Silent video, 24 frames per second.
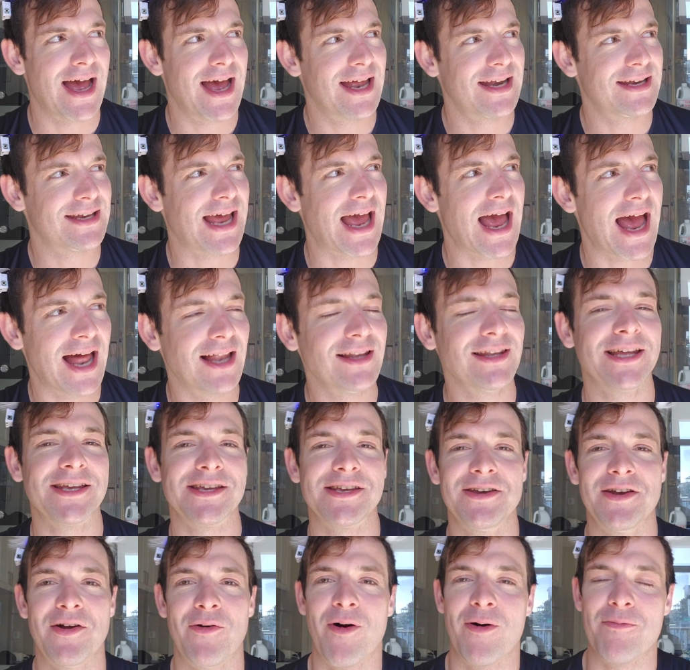and I'll
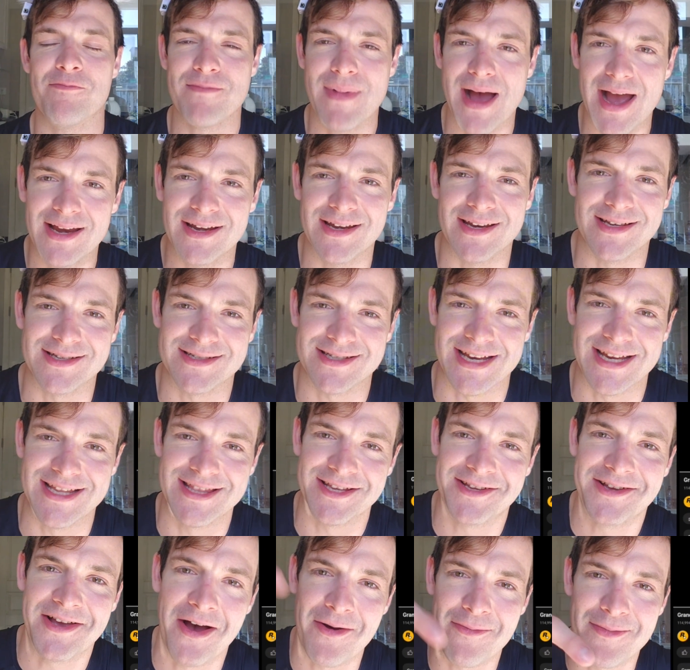let you know what mine is
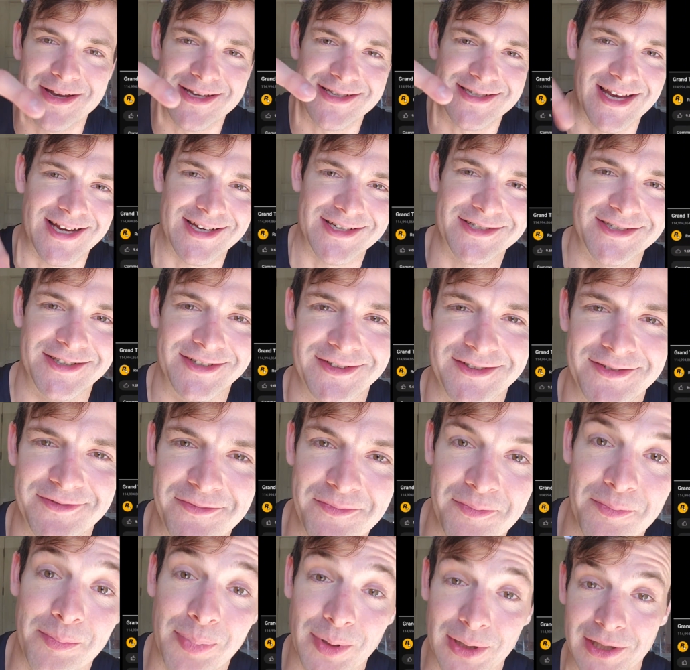in the comment section
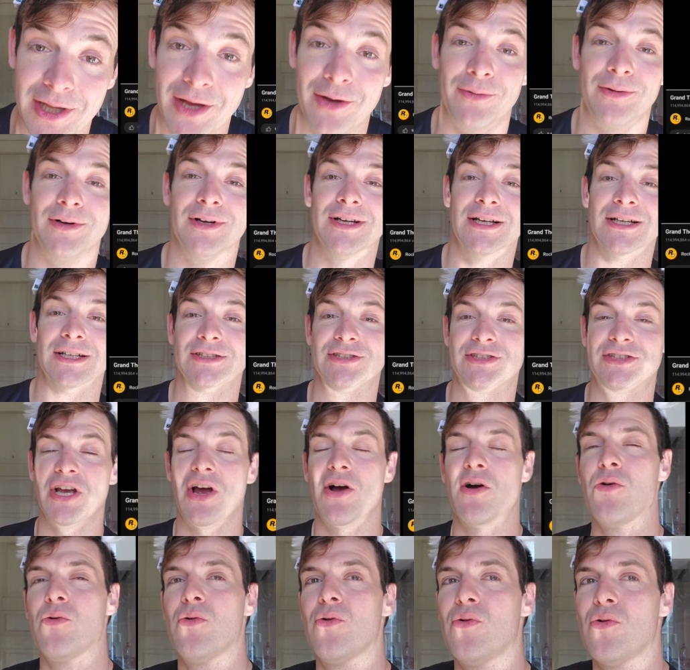below.
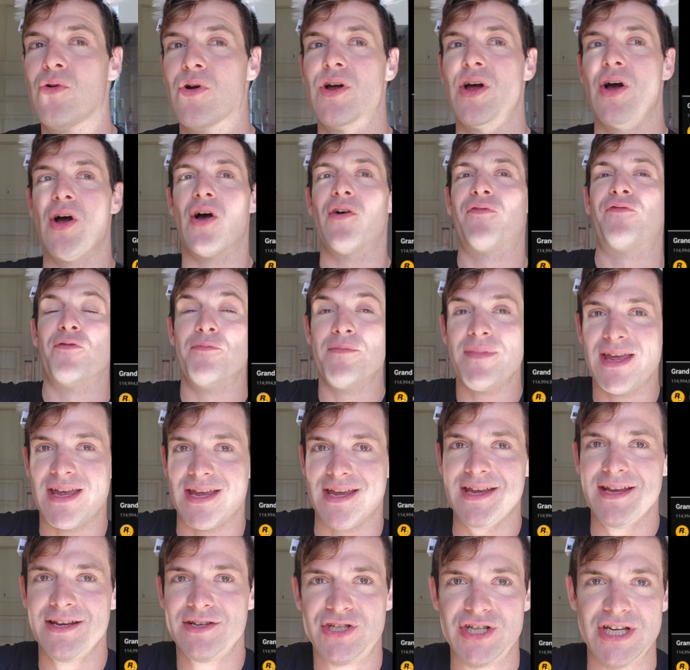So, for
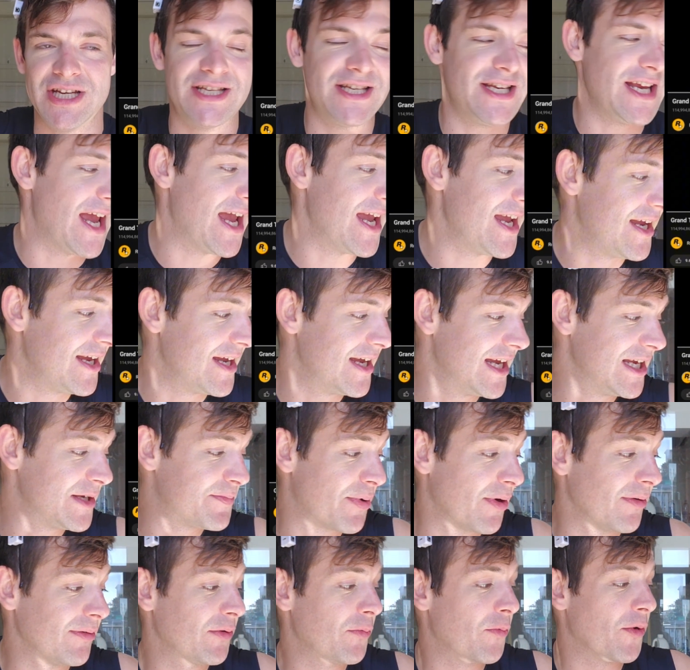me, GTA
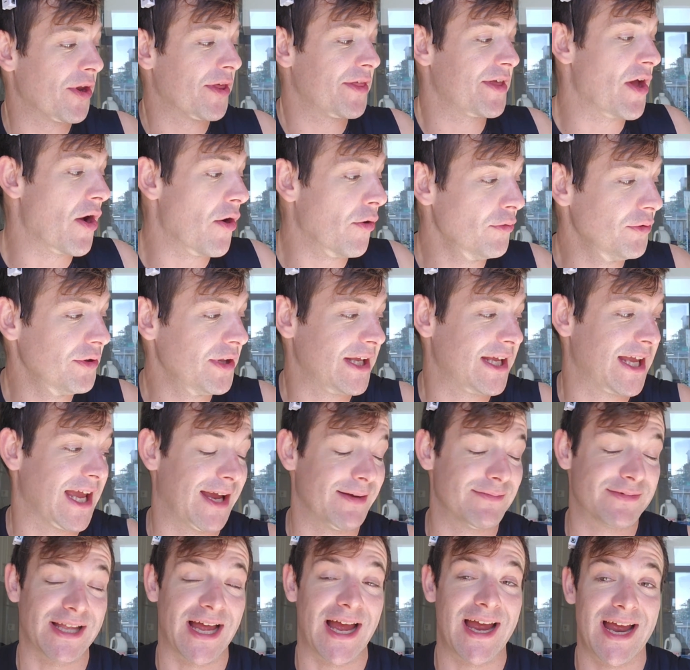is probably one of the only
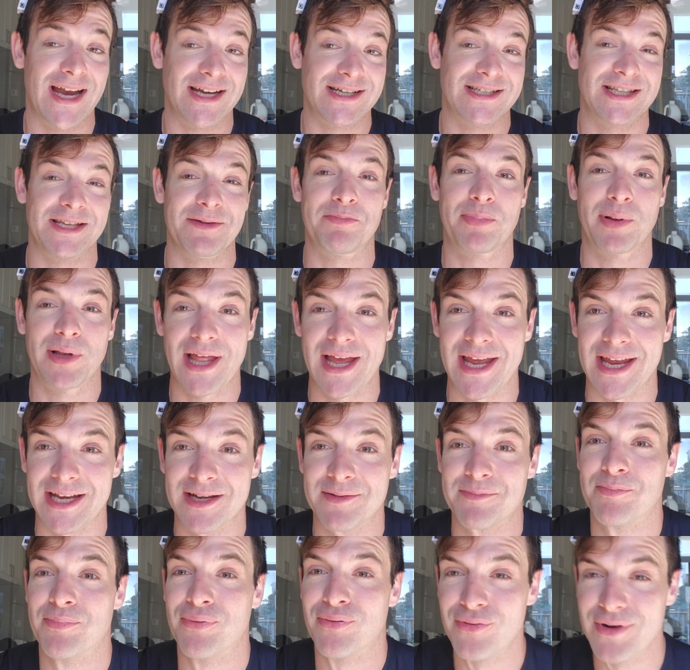games that I actually
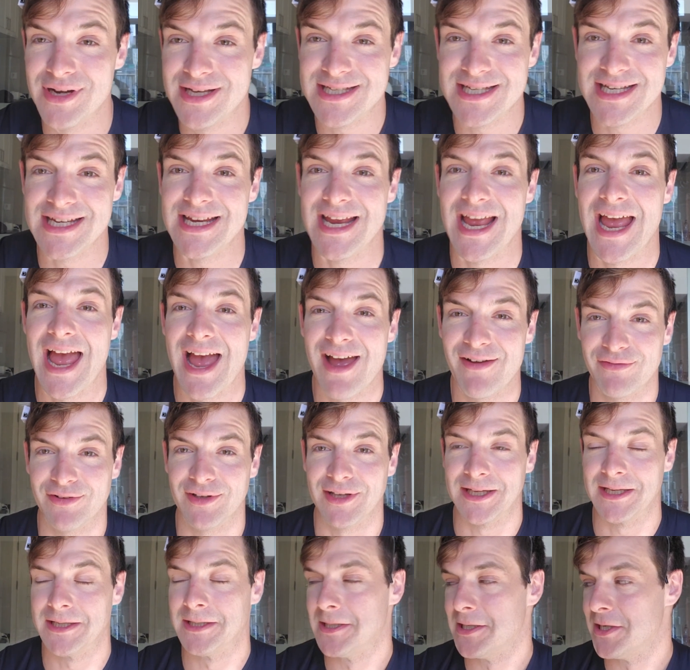played pretty
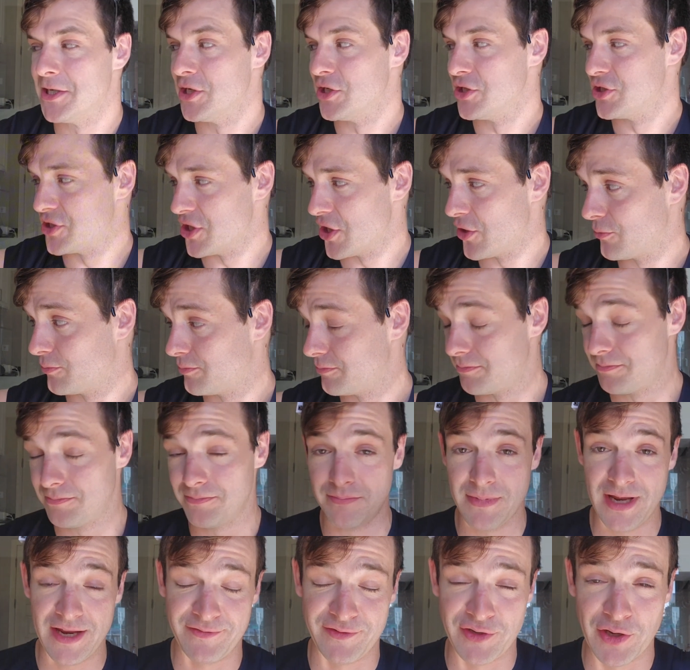heavily. So,
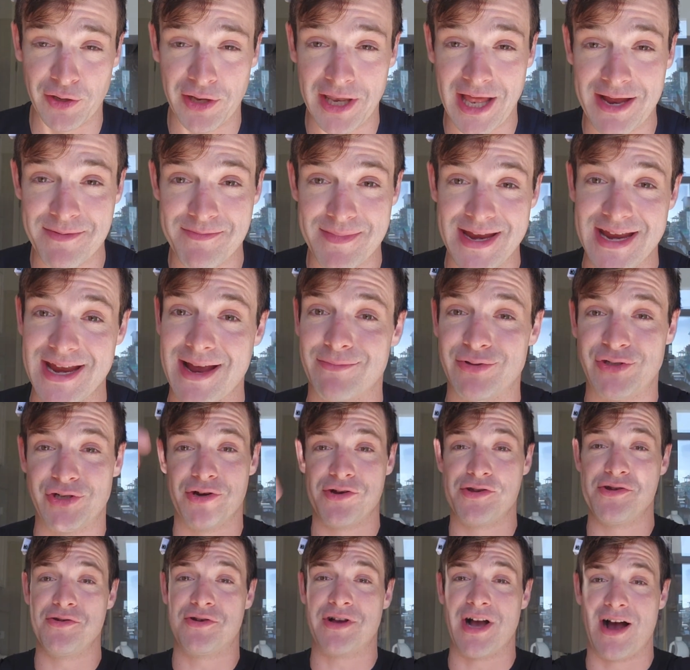if you're like me, I'm
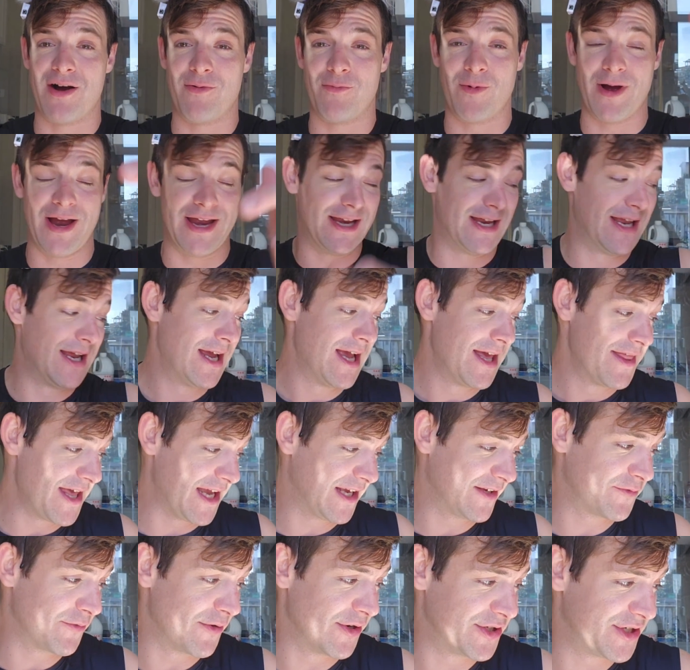sure you can't wait.
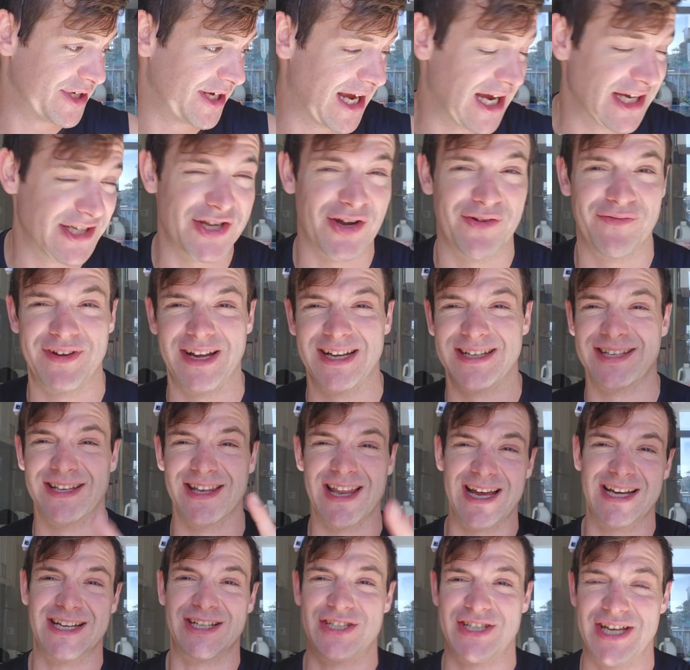Thanks for watching, guys. Don't forget
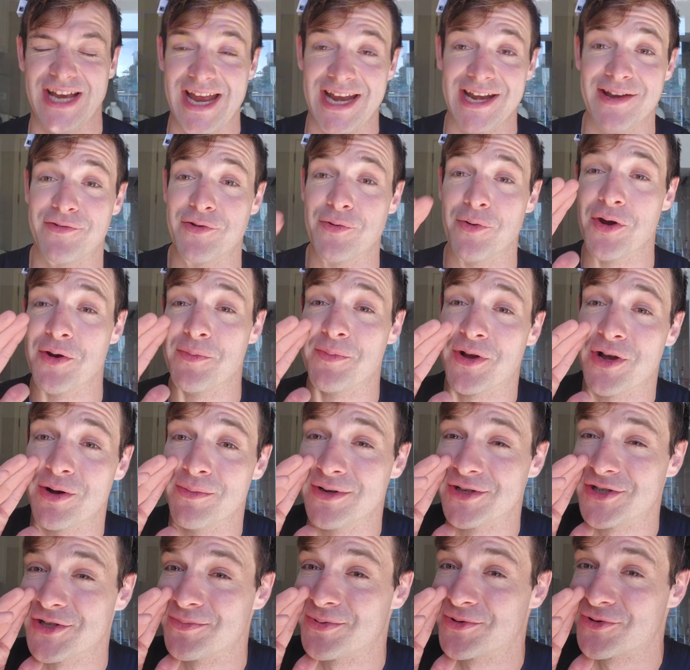to like, share, and if you want to
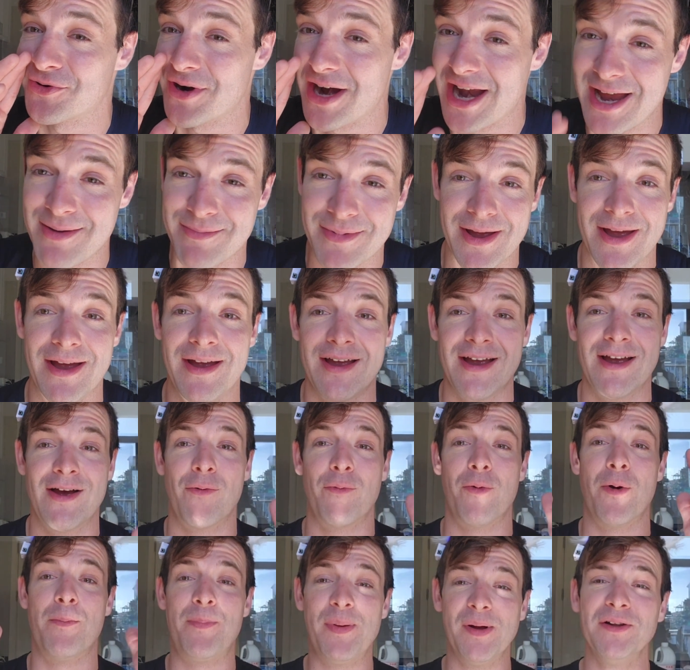become a subscriber,
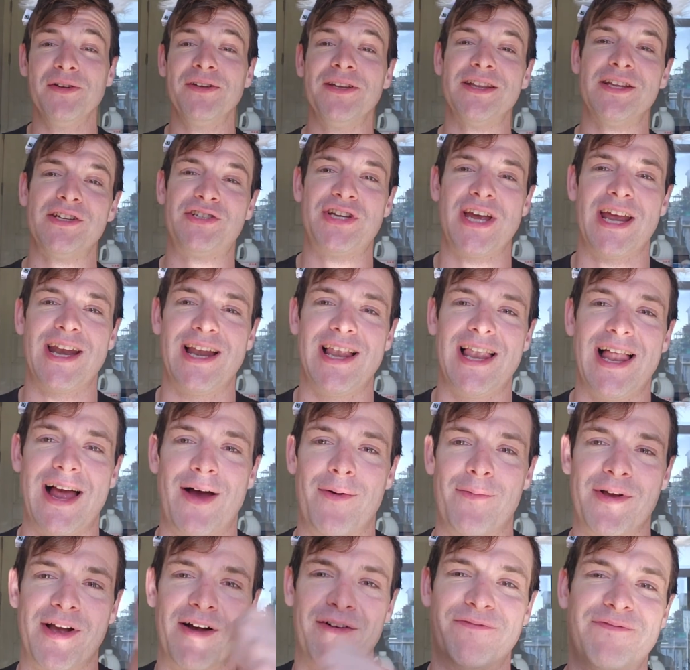we're building the channel
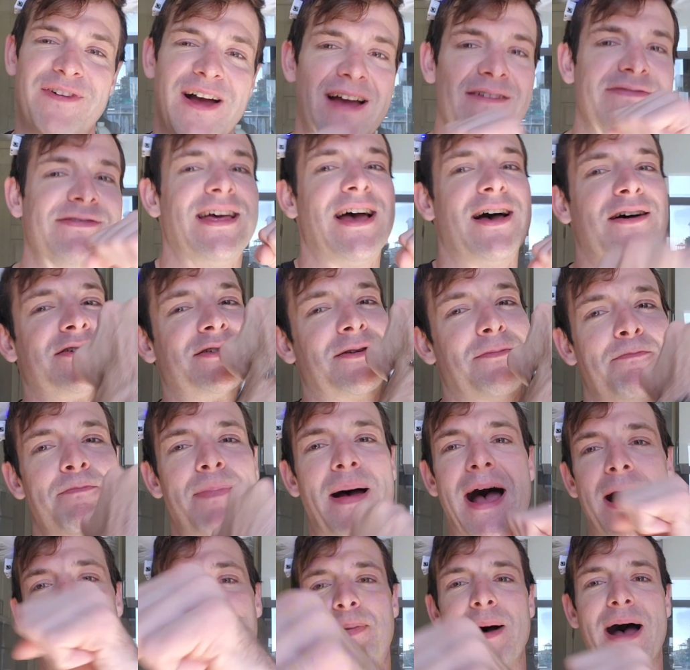out. We got
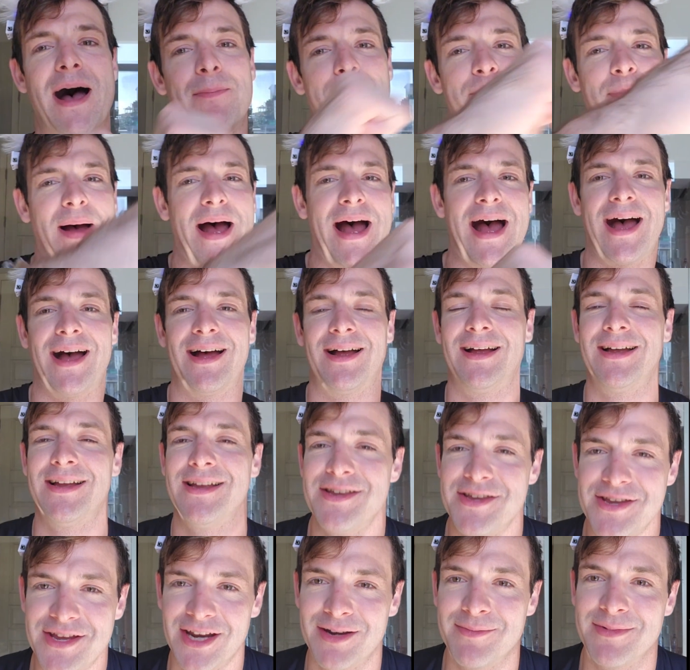5,000. Ba, ba, ba.
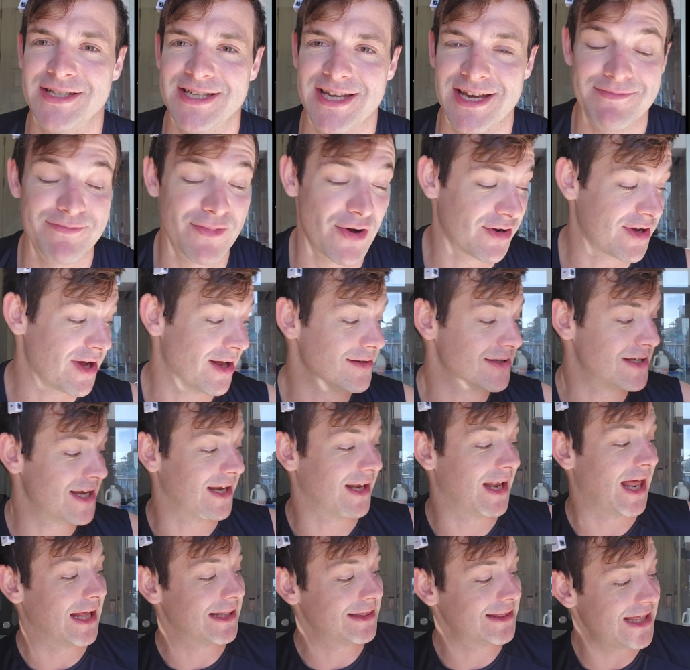You're going to be seeing more
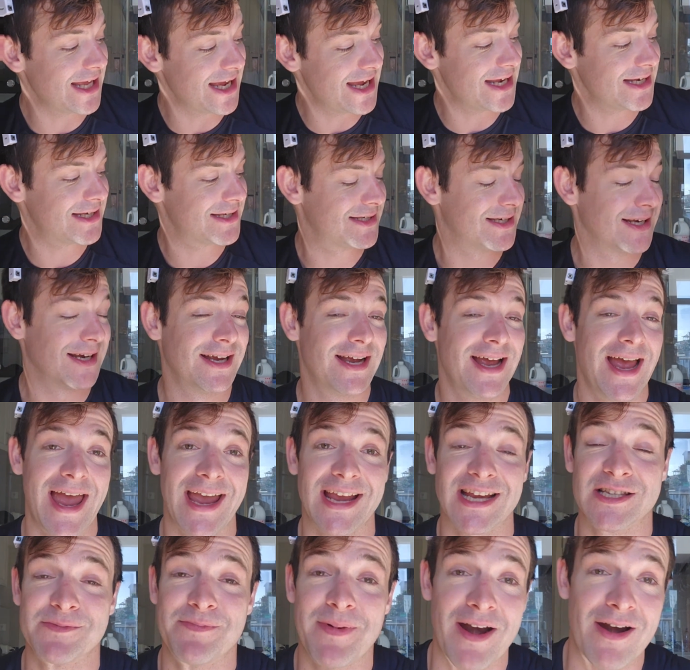content like this,
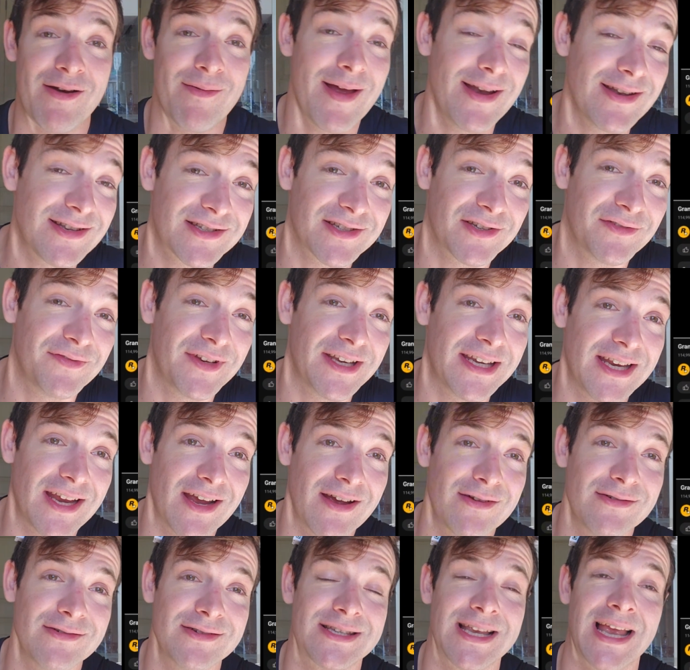experimental
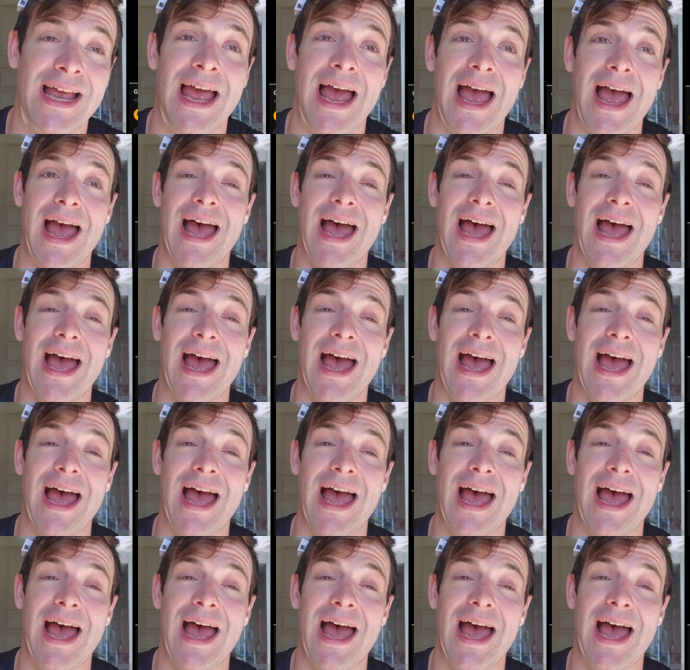videos,